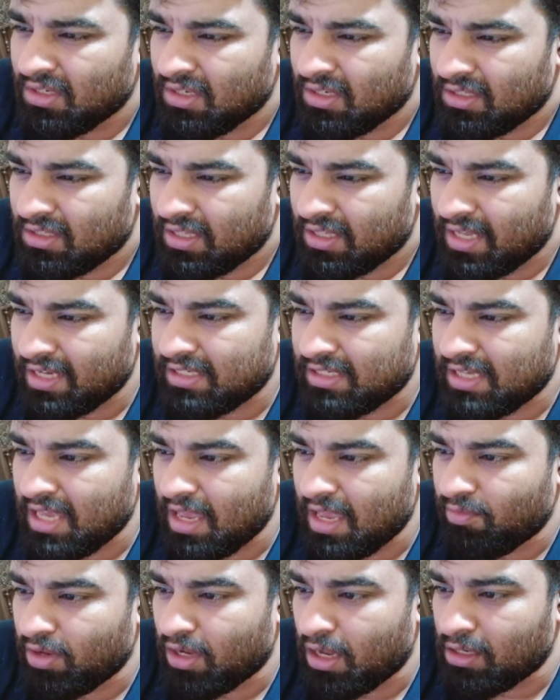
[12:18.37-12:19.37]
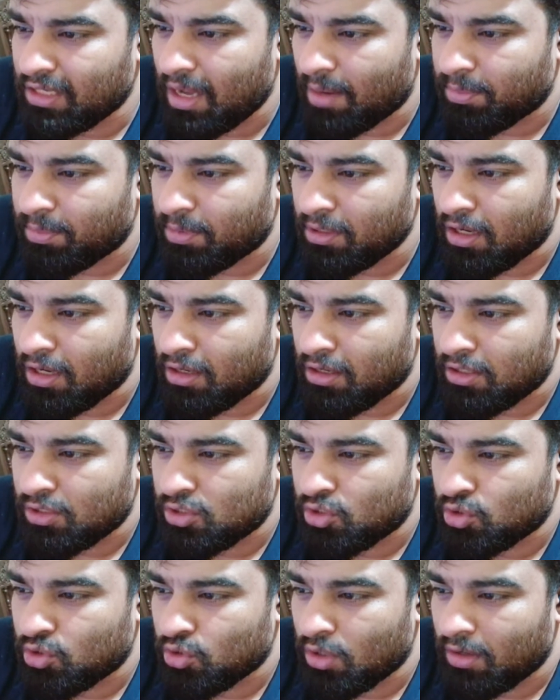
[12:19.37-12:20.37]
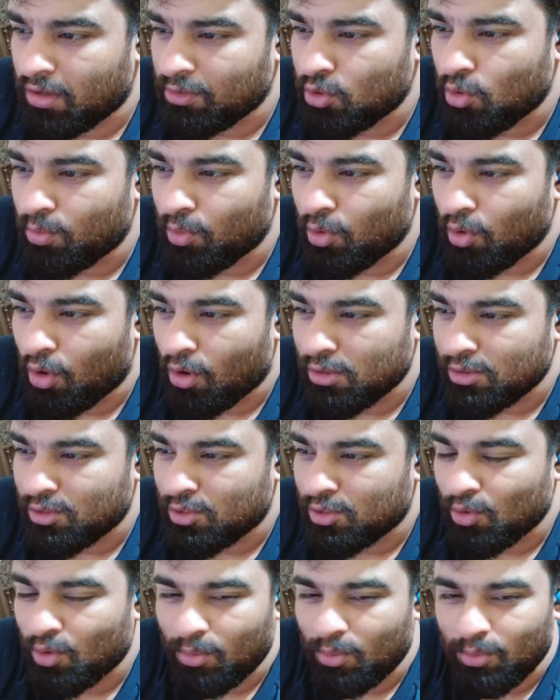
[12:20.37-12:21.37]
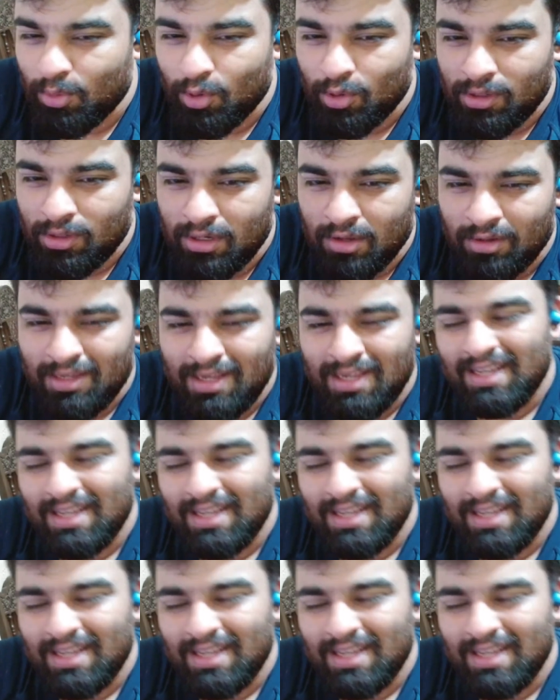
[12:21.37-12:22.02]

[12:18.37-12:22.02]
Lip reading: Next game week, I'll captain Garnacho. I will also go bold now.